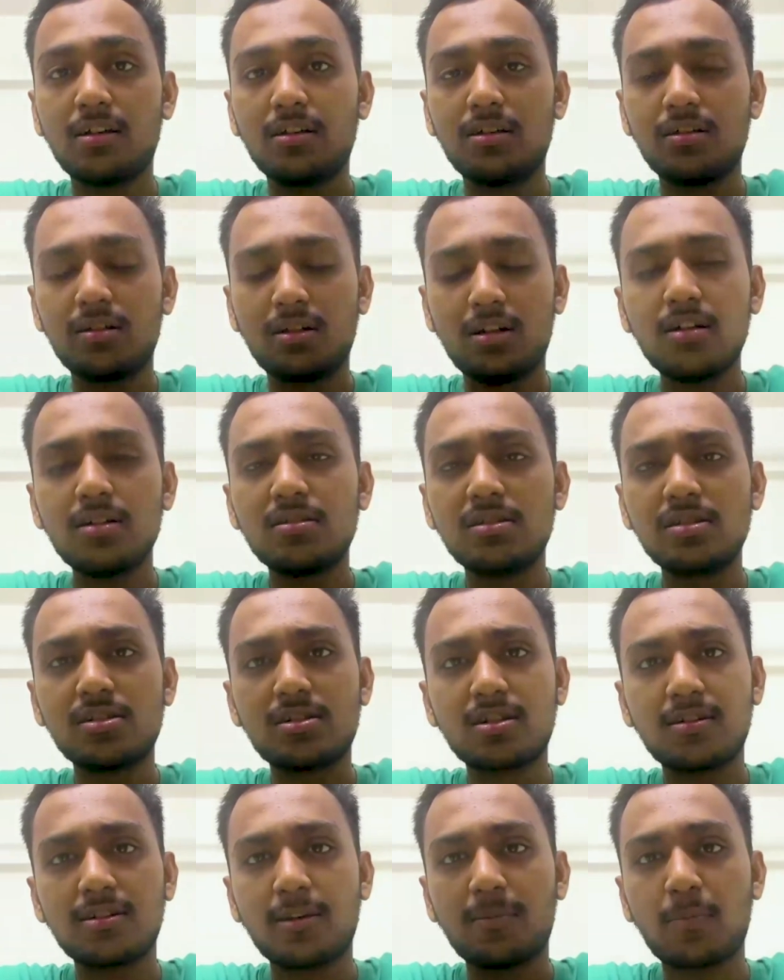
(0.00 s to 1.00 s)

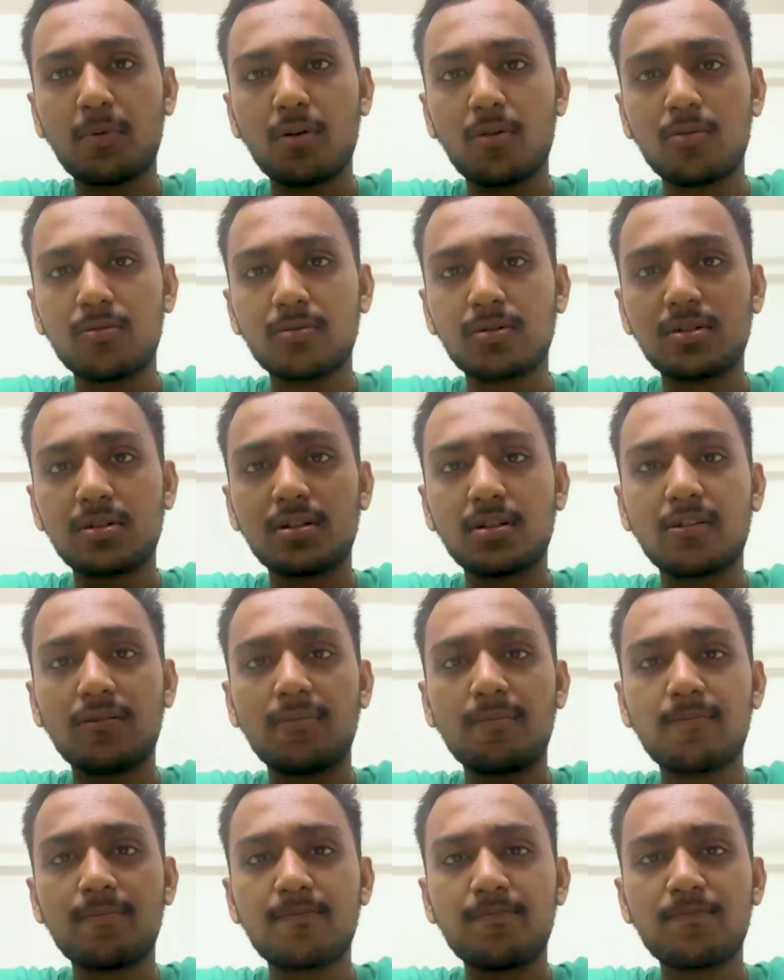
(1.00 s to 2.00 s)
uploads.
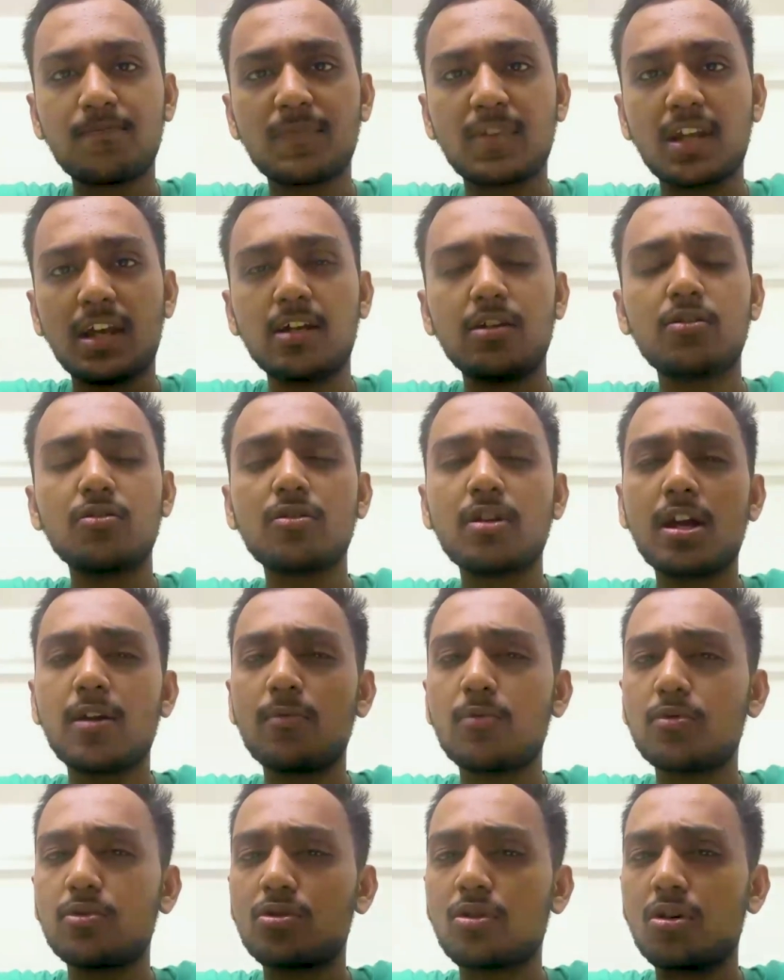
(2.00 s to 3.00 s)
And today I want
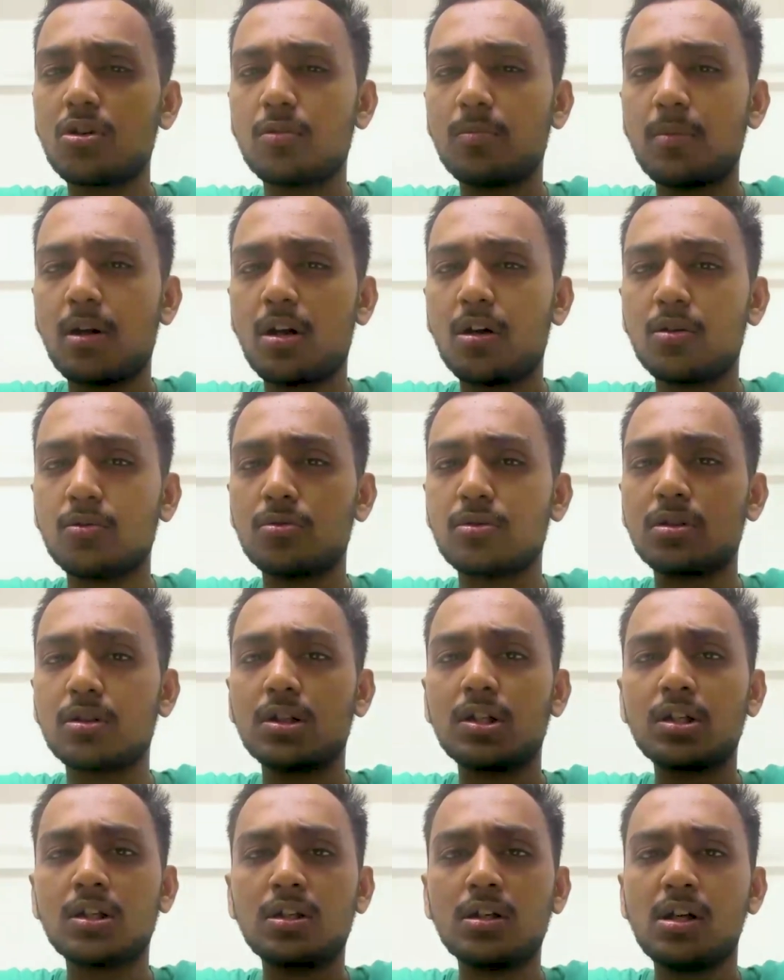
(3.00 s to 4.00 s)
to talk about
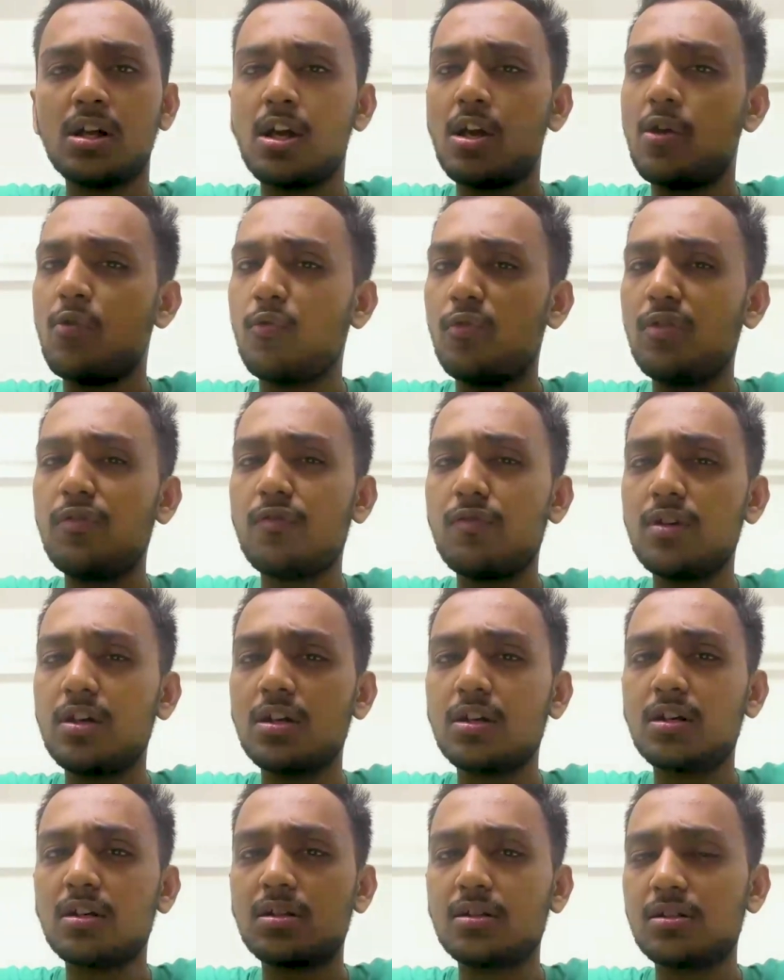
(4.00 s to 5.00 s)
we
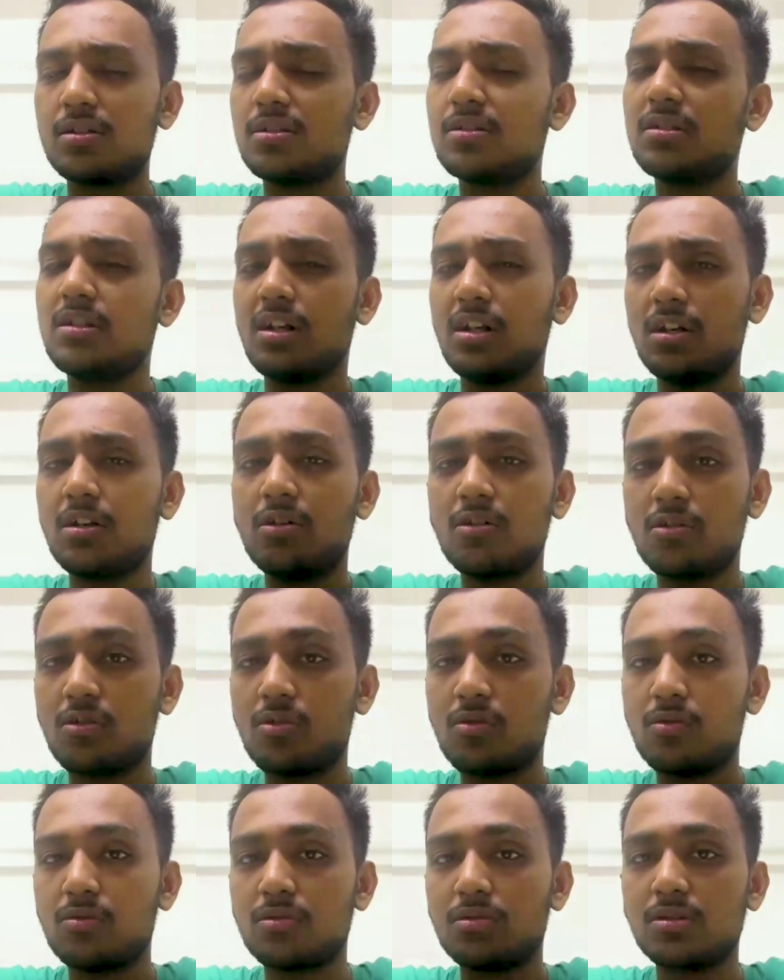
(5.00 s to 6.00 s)
fear the
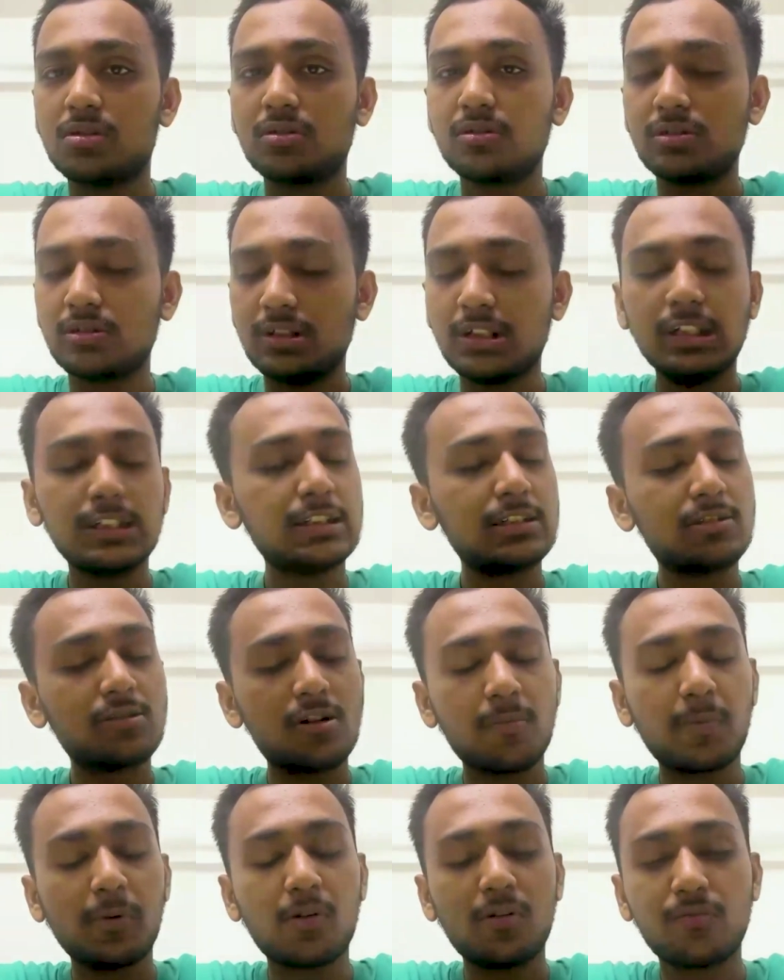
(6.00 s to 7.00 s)
unknown is the
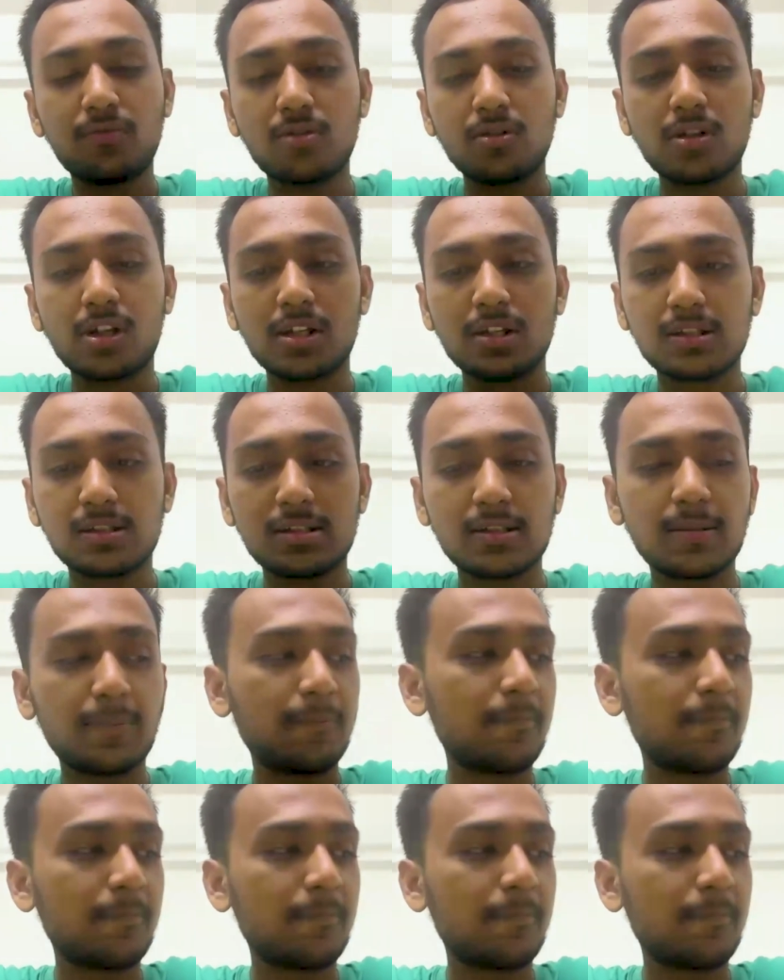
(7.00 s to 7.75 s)
topic of today's.